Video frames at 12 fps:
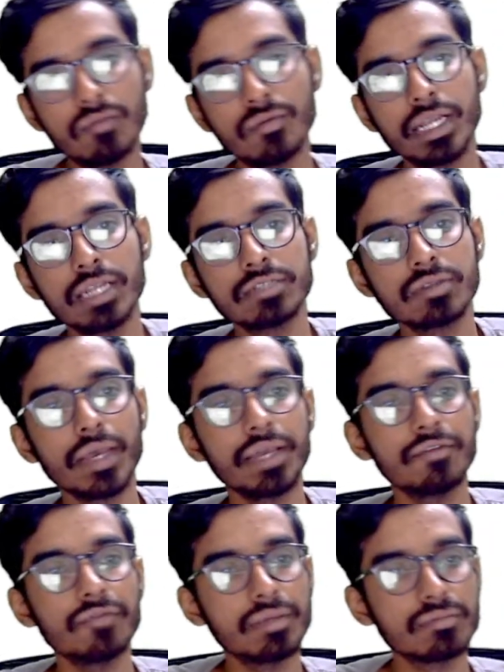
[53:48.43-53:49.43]
Del square
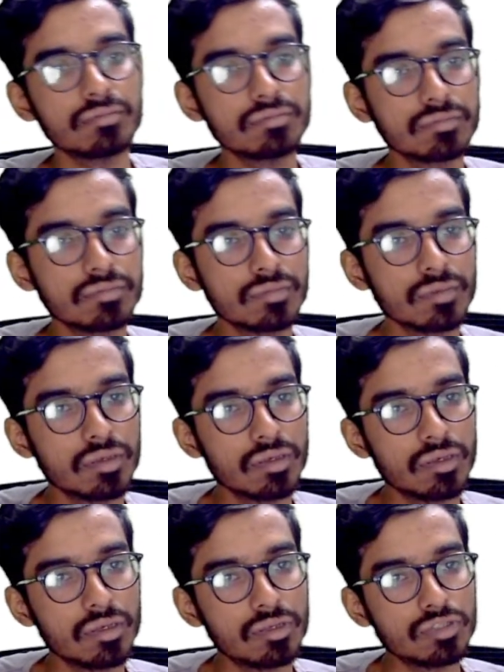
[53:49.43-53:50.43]
phi.
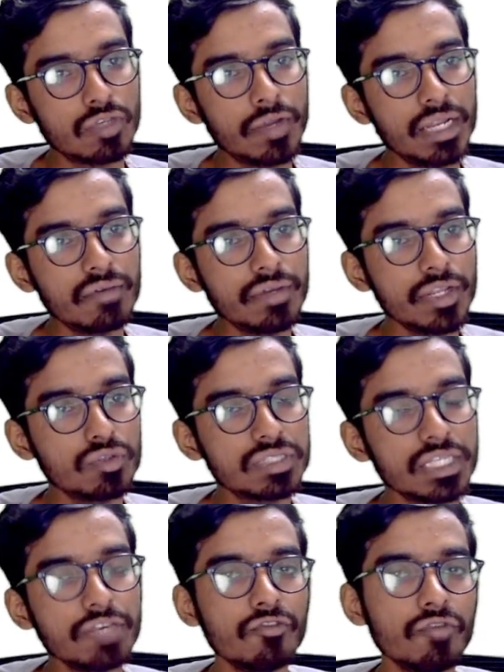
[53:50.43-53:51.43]
So whenever you
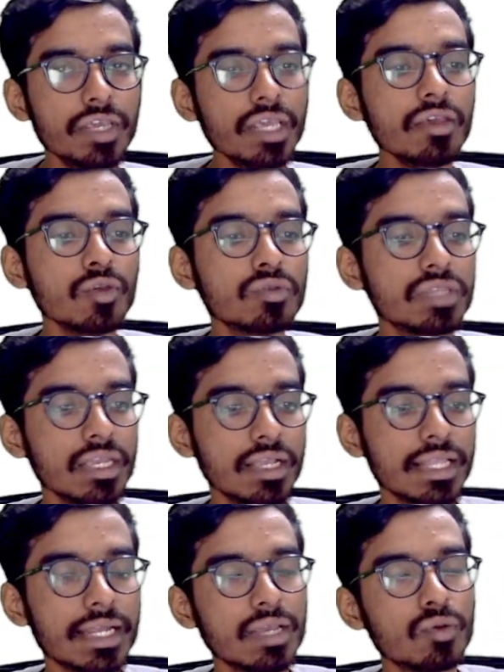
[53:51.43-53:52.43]
see phi, you think
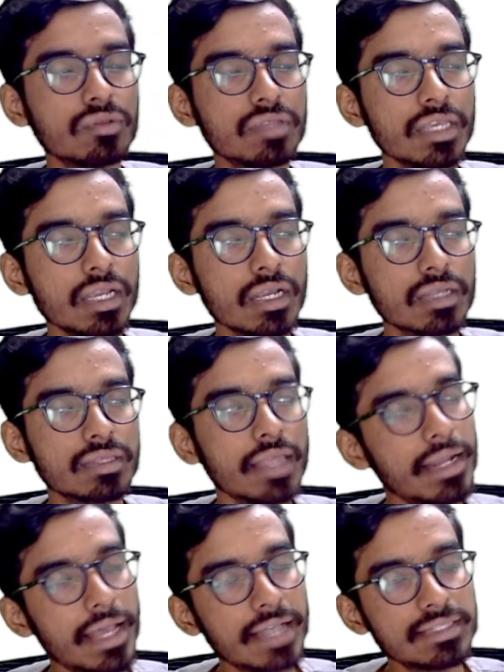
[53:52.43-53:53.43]

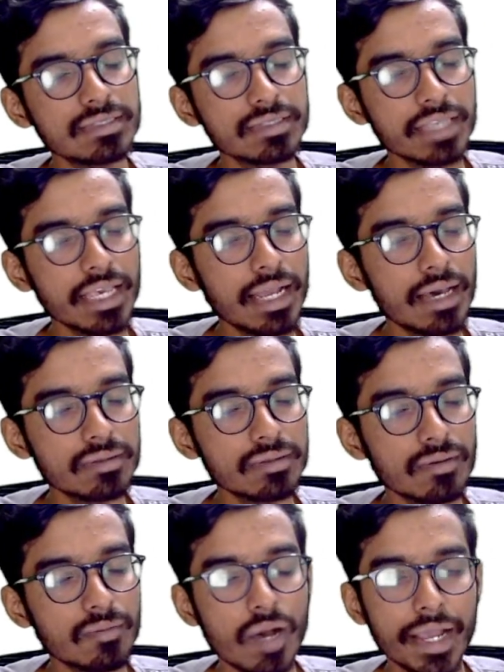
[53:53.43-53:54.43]
that as a scalar
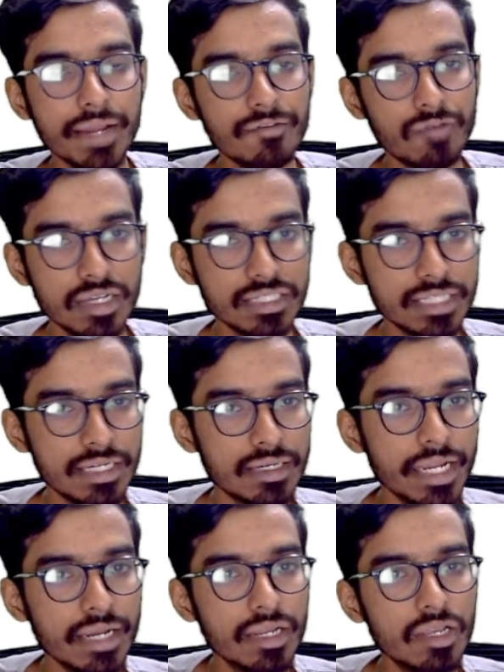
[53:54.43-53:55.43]
point function,
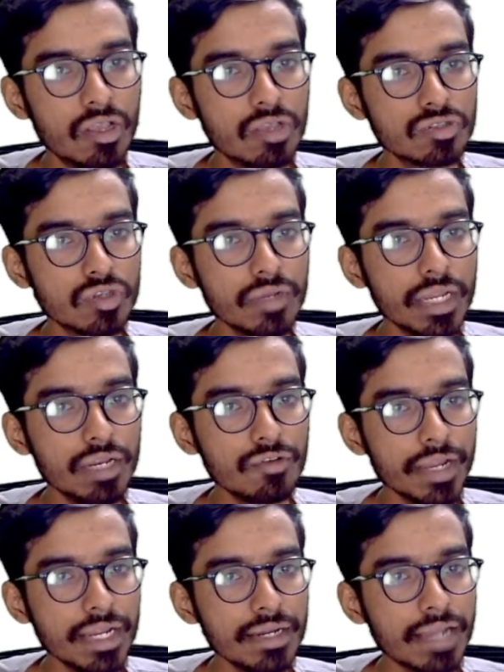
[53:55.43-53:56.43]
right? So we need to
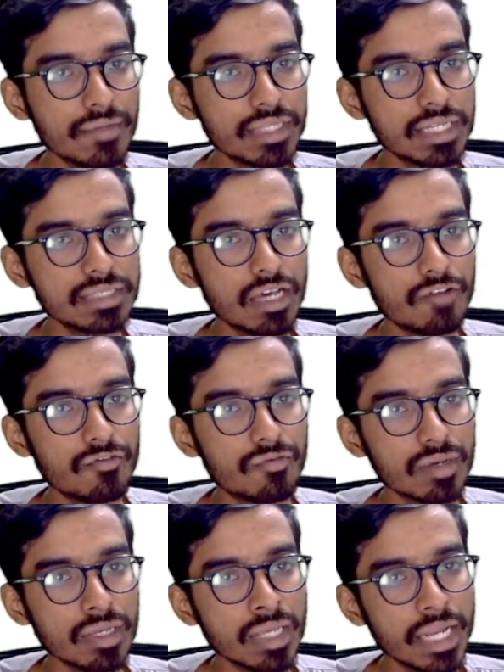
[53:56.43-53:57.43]
find divergence of
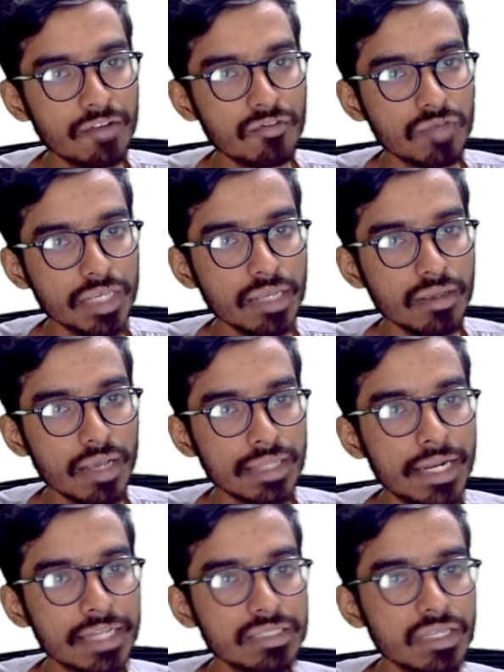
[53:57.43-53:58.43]
grade phi
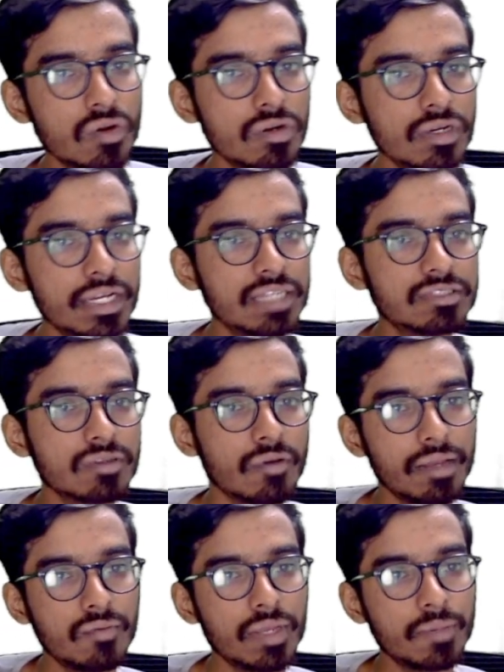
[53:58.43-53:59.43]
and it's equal to del
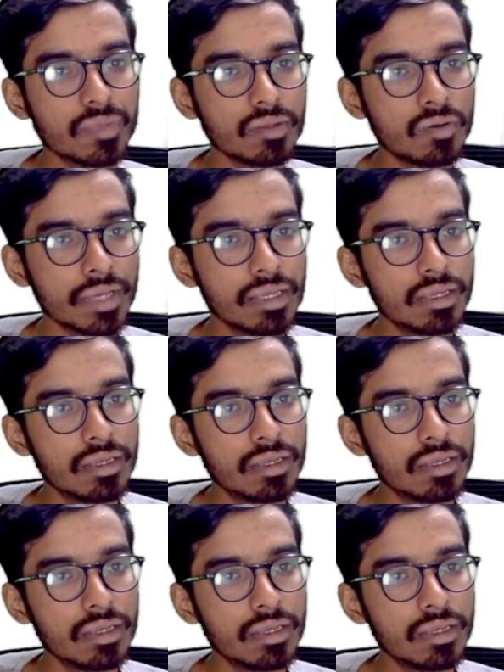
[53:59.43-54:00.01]
square phi. Okay.